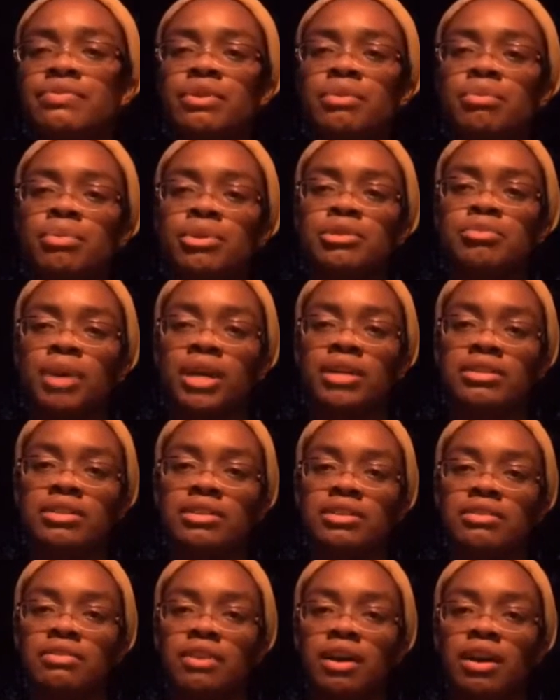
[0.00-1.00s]

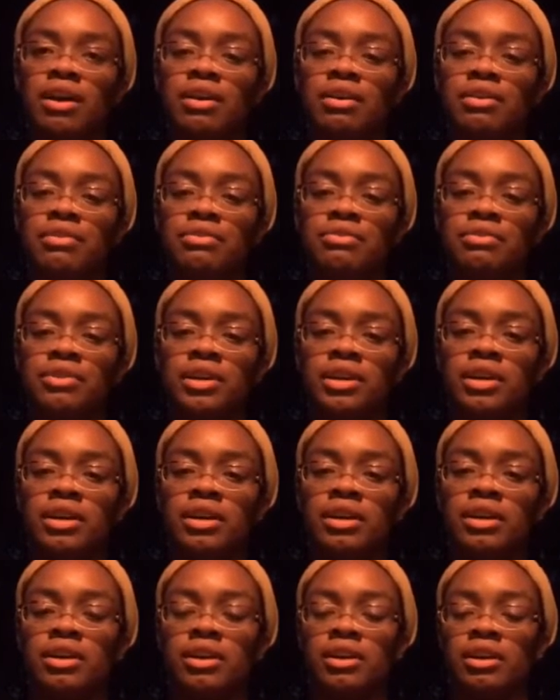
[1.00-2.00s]
perspective of
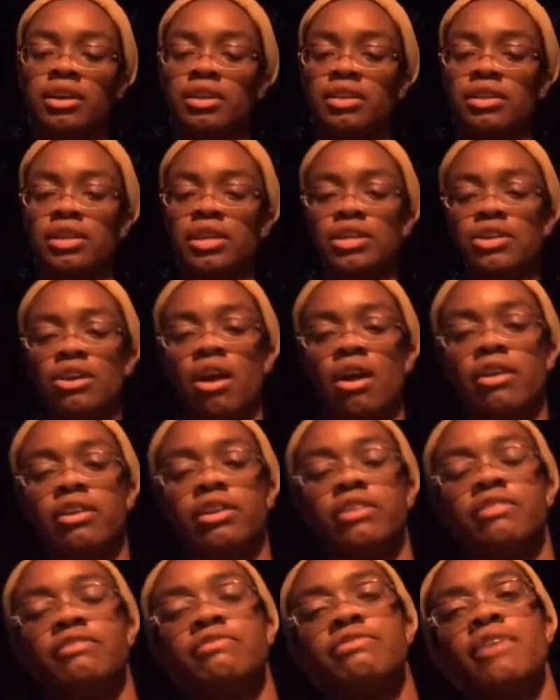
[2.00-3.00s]
the yarn
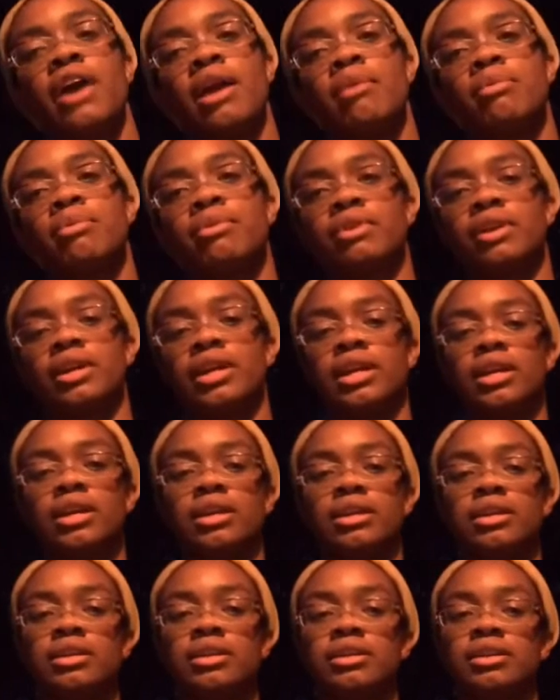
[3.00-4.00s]
and fibery
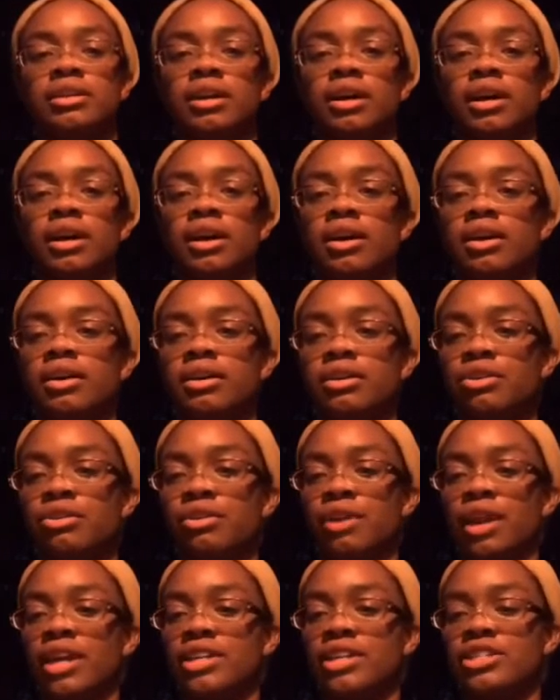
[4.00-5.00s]

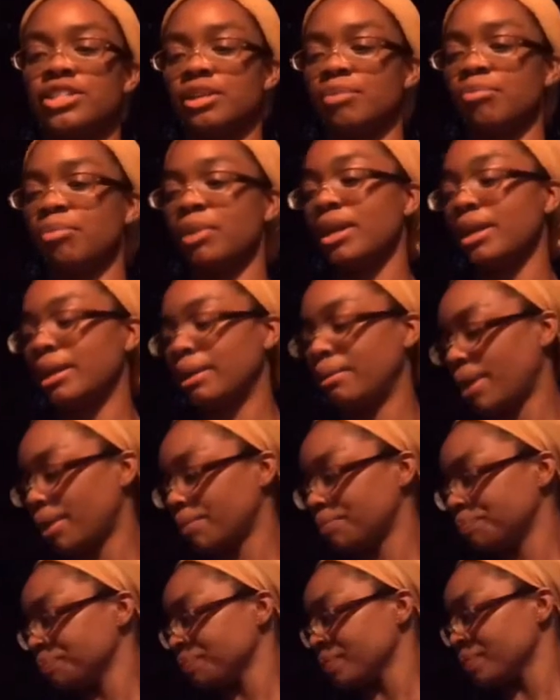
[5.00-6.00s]
creation. But anyway,
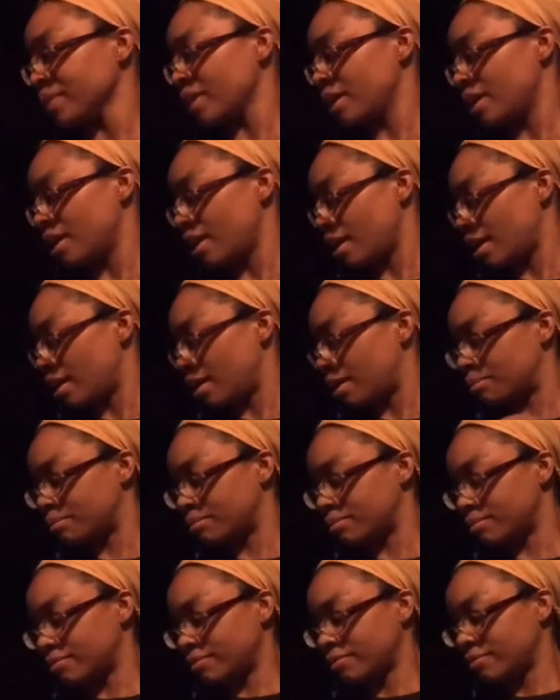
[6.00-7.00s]

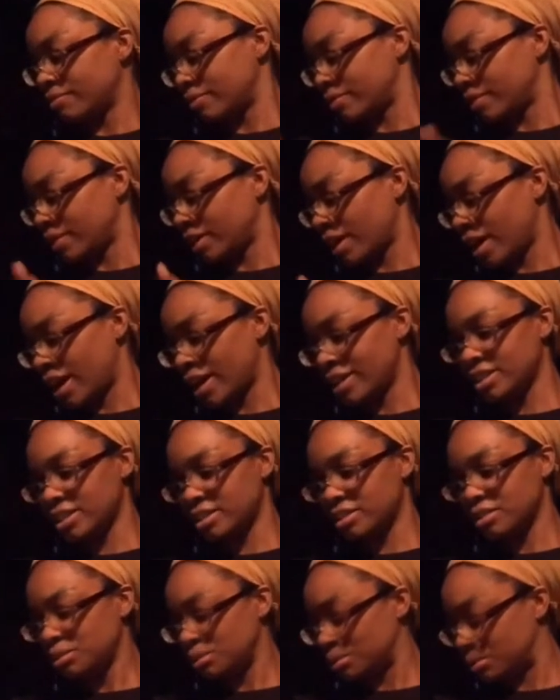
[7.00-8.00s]
I
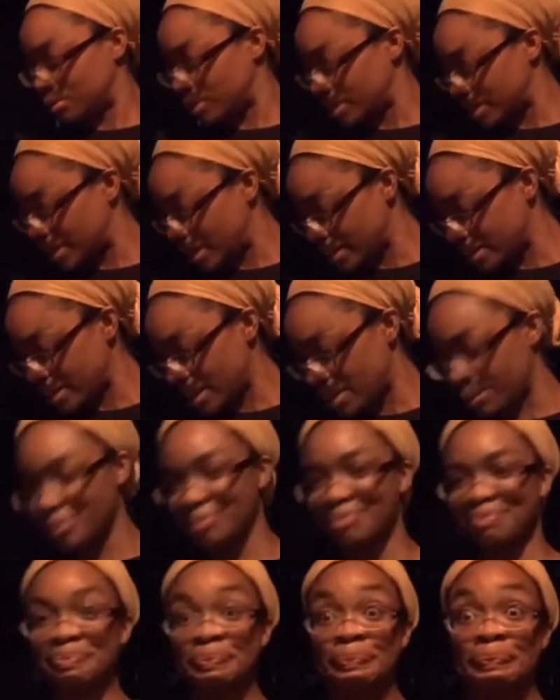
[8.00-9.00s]
just got that one.
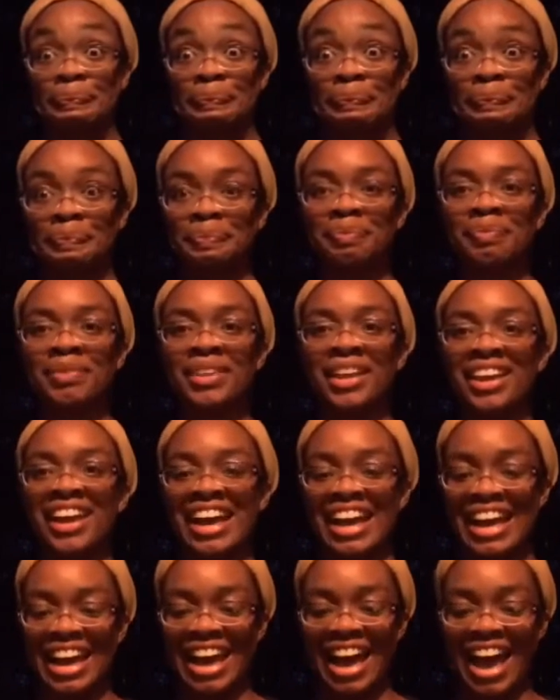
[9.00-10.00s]

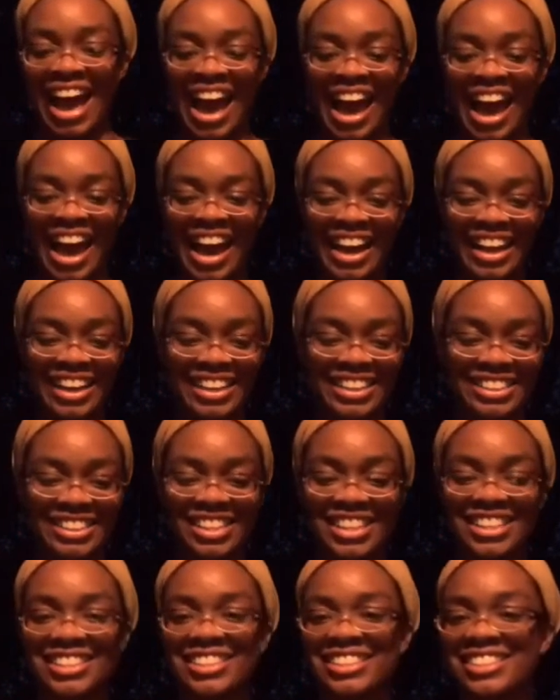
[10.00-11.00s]
I
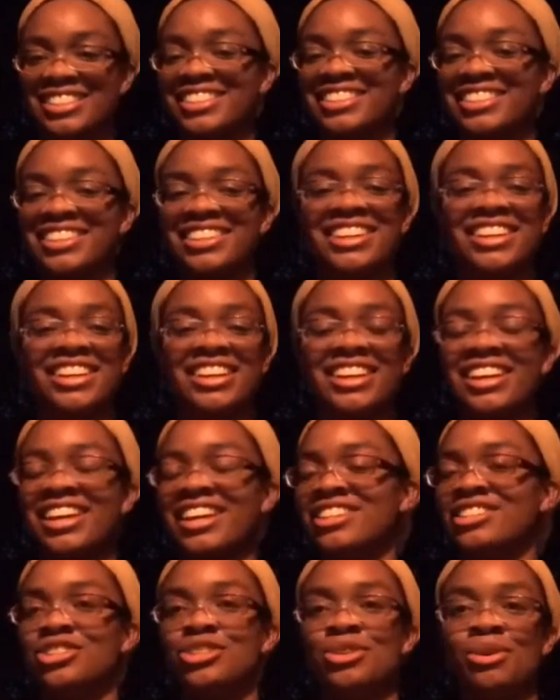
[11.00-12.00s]
just
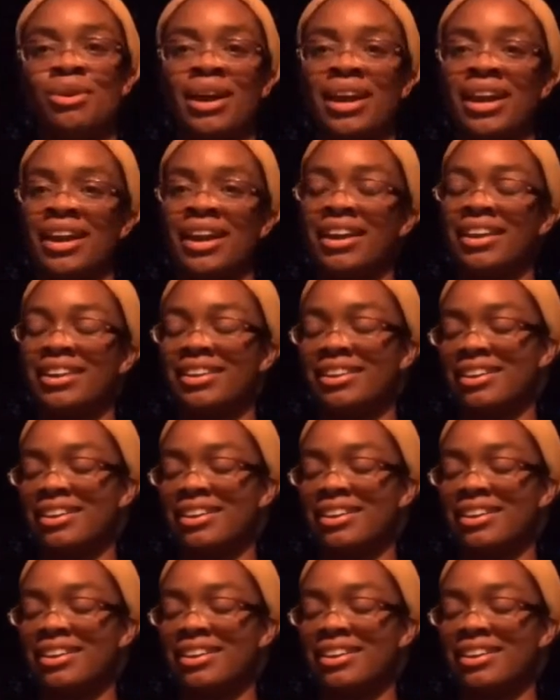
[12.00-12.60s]
enjoy it,